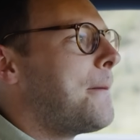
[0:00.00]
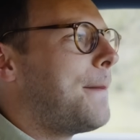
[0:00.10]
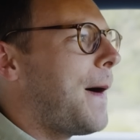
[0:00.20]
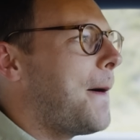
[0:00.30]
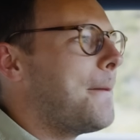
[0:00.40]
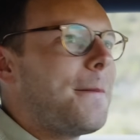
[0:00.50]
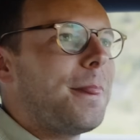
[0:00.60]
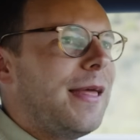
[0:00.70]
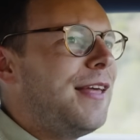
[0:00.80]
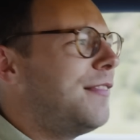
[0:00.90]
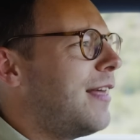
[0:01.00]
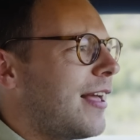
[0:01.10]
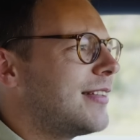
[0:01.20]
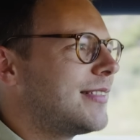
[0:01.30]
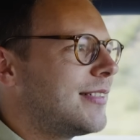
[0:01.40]
But in
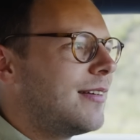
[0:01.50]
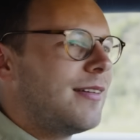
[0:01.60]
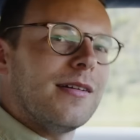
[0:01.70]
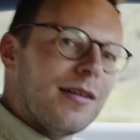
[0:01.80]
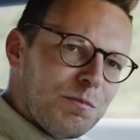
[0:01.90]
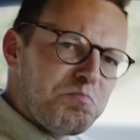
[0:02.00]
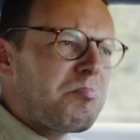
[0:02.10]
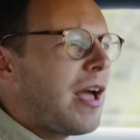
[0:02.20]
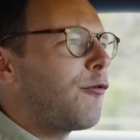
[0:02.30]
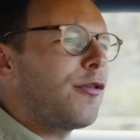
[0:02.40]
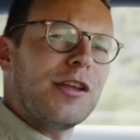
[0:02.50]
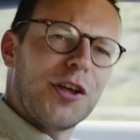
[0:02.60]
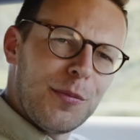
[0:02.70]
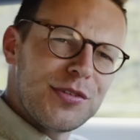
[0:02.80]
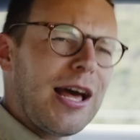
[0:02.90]
this, everything
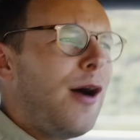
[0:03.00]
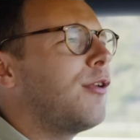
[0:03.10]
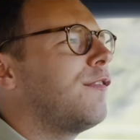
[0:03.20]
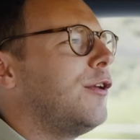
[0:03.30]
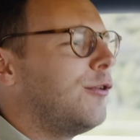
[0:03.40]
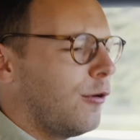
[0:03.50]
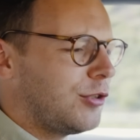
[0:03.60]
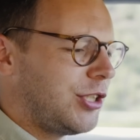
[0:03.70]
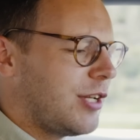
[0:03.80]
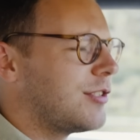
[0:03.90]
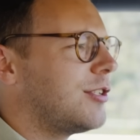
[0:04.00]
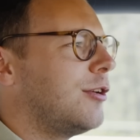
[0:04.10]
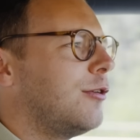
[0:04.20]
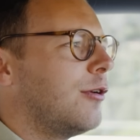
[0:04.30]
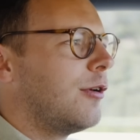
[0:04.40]
comes down a few notches.
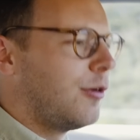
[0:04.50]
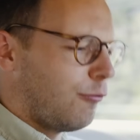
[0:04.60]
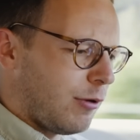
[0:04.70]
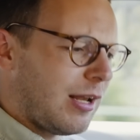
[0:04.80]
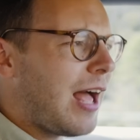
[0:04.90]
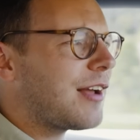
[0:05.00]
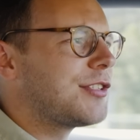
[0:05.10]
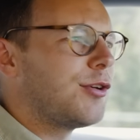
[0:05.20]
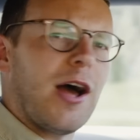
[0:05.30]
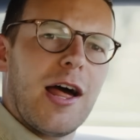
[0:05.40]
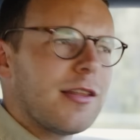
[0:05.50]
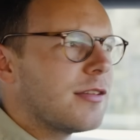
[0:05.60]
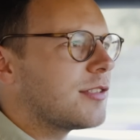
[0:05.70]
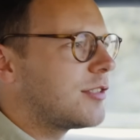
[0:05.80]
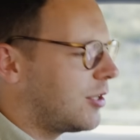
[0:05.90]
You relax your
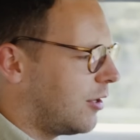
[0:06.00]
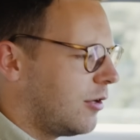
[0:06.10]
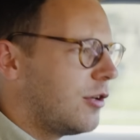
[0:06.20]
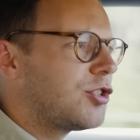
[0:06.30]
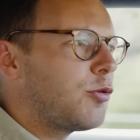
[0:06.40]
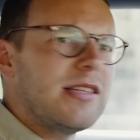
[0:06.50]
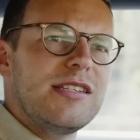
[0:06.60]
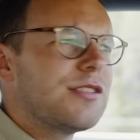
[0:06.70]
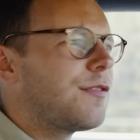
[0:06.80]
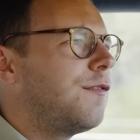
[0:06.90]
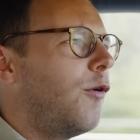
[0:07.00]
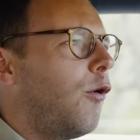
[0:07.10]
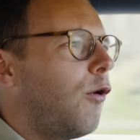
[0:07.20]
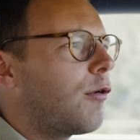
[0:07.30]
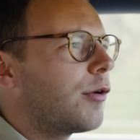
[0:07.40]
hands to
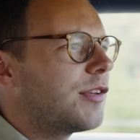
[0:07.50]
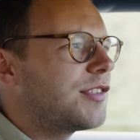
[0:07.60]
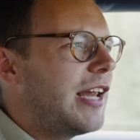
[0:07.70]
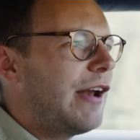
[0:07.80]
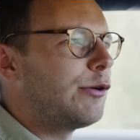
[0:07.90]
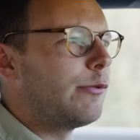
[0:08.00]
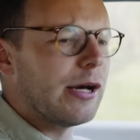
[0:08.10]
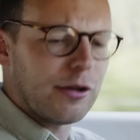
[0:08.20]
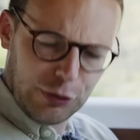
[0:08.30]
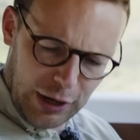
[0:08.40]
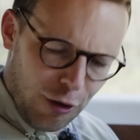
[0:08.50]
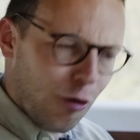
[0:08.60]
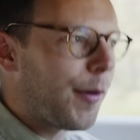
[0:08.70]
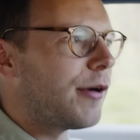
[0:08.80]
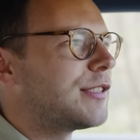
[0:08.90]
20:4 on the steering wheel, and your
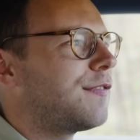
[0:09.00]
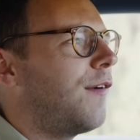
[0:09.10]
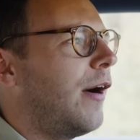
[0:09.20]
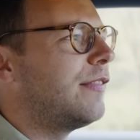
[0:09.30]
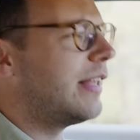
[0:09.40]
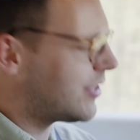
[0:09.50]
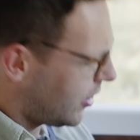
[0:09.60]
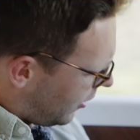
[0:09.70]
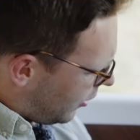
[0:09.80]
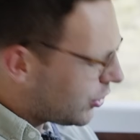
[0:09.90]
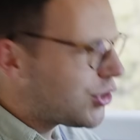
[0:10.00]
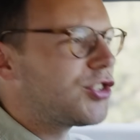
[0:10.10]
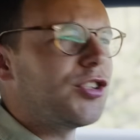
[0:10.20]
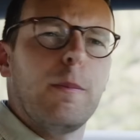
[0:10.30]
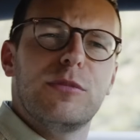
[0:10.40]
elbows find these
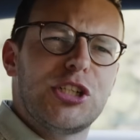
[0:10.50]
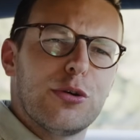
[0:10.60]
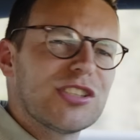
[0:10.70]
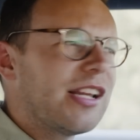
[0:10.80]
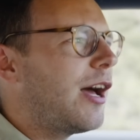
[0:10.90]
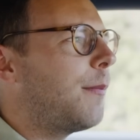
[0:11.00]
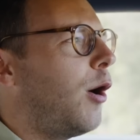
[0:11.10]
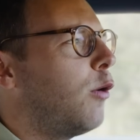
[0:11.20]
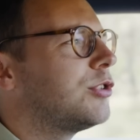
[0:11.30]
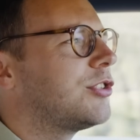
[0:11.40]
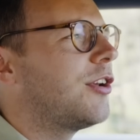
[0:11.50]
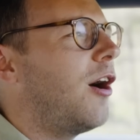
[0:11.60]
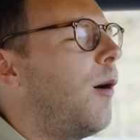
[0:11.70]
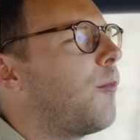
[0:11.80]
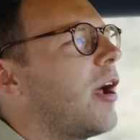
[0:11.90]
sumptuously upholstered
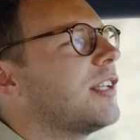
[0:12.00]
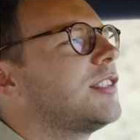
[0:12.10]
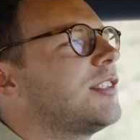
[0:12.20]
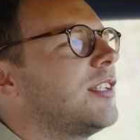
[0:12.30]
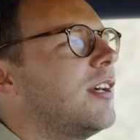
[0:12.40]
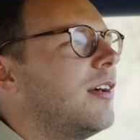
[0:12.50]
armrests.